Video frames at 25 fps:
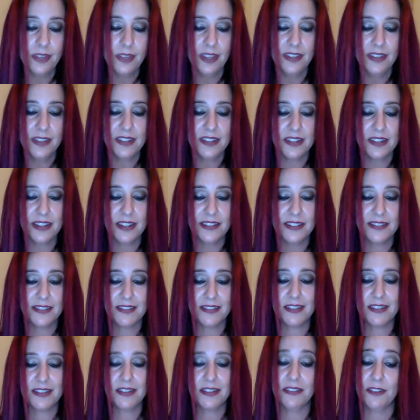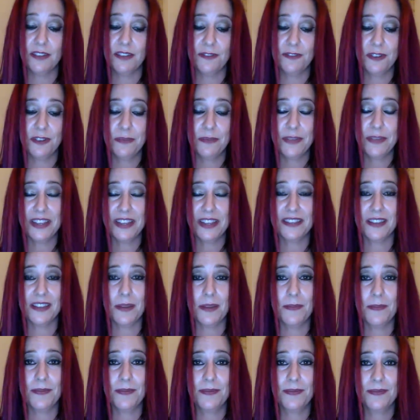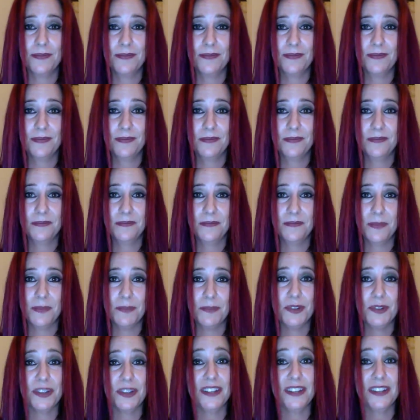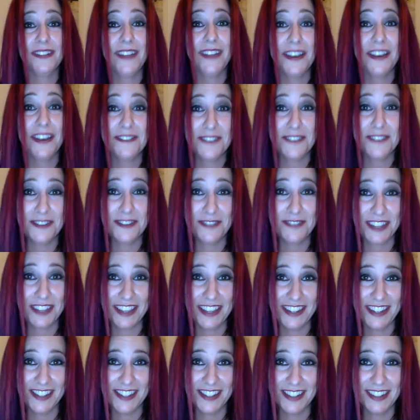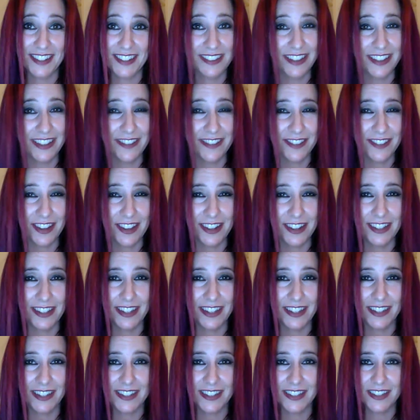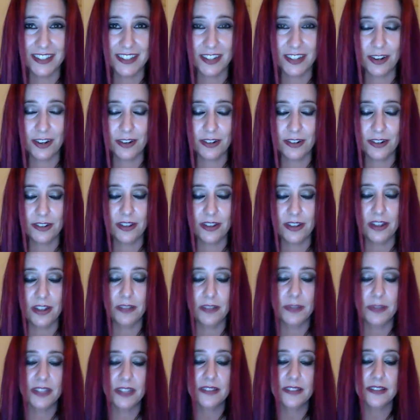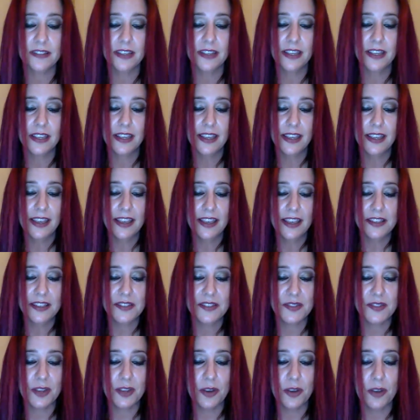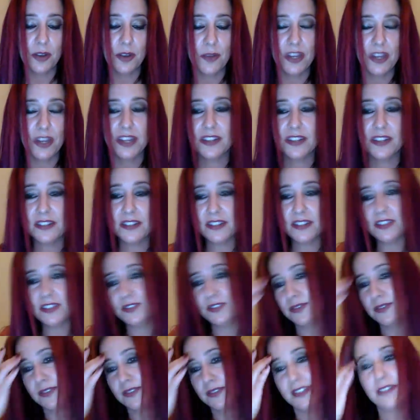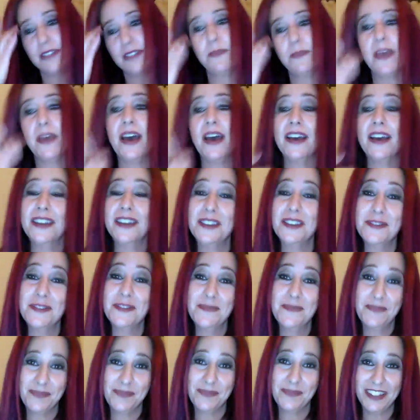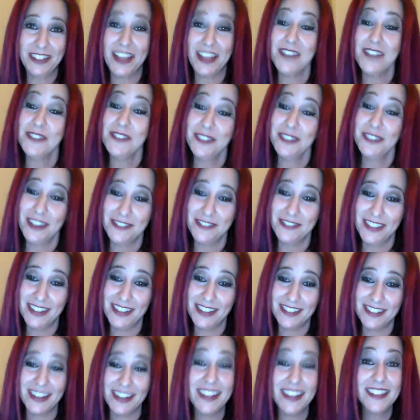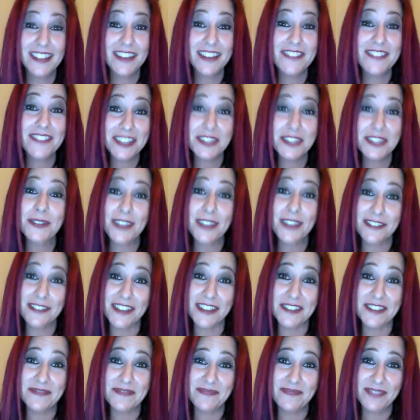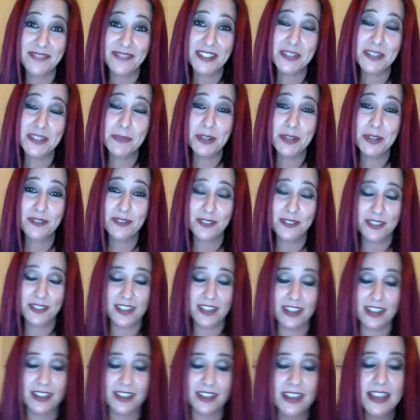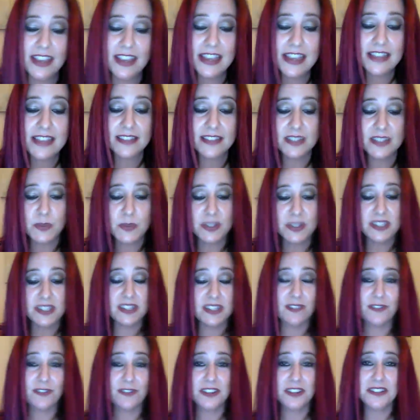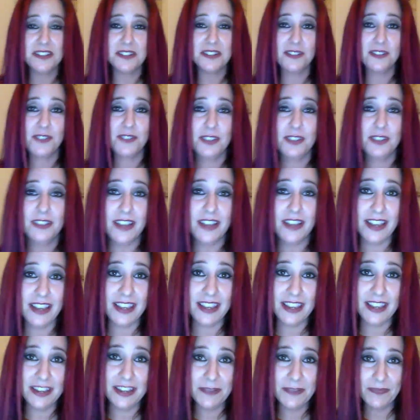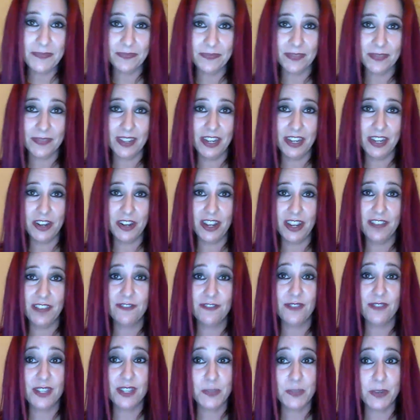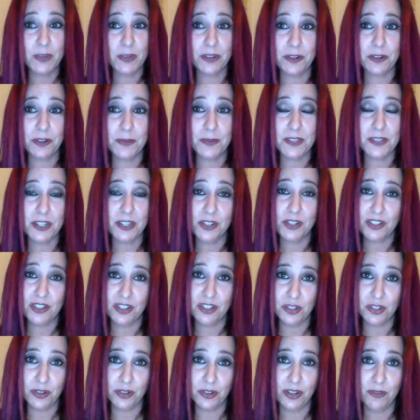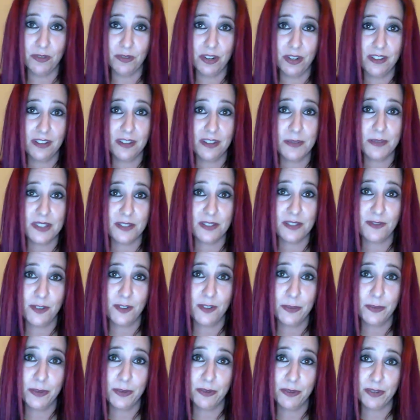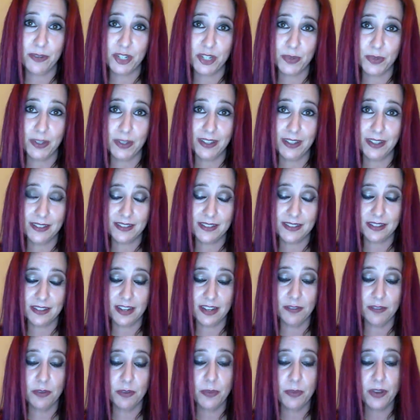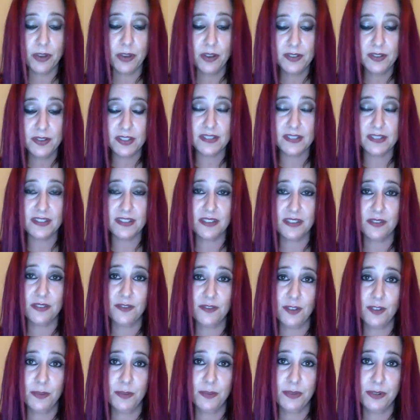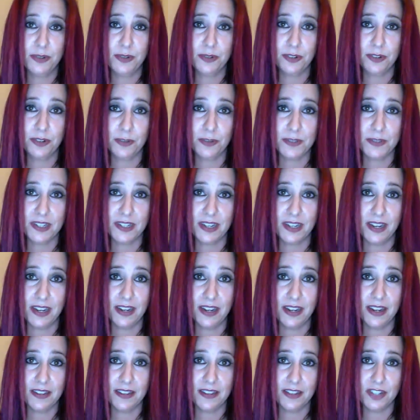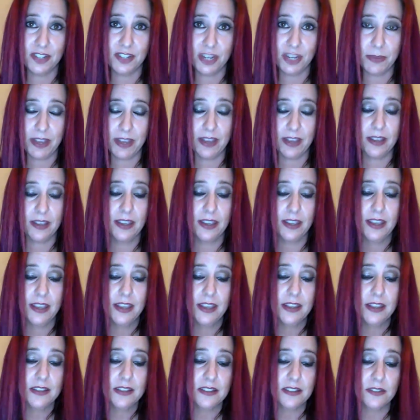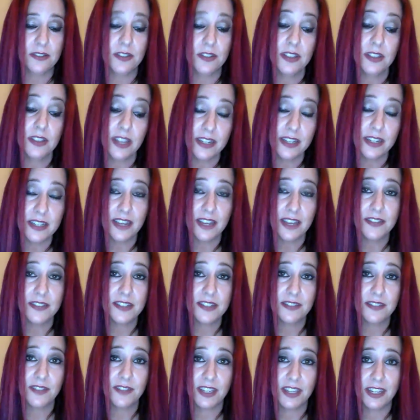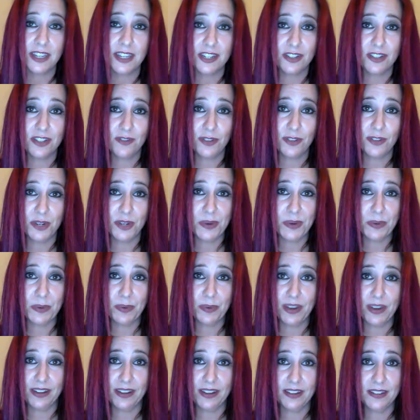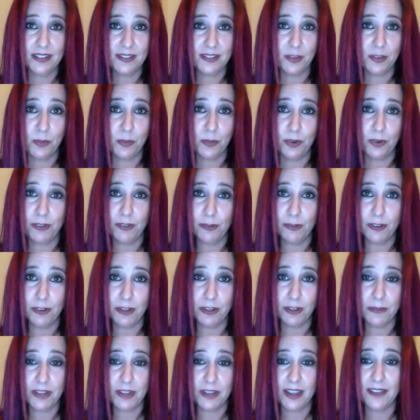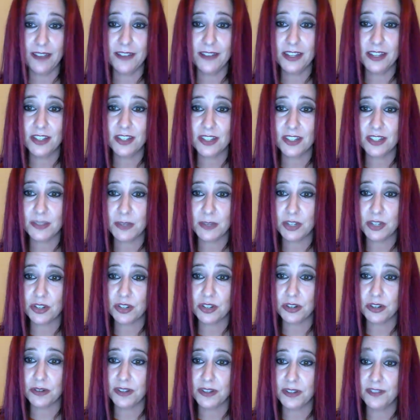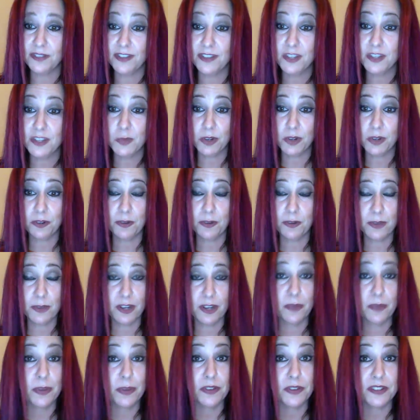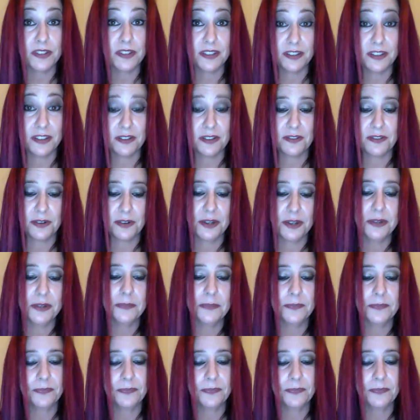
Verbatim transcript: Tonight's is a little different because I'm doing a love invocation, a love calling to the cardinal elements. So I want you just to sit back. A lot of you love this, and I love that you love it. It's a beautiful thing. This one's different, so if you'd like it, you know, I have Facebook groups that you should join. One of them is the Full Moon Ritualists, and I will post this in the Full Moon group tonight as a JPEG. So if you'd like to have this invocation for your own practice, you're more than welcome to have it. Just make sure you're in the Facebook group, and I'll post it there for you.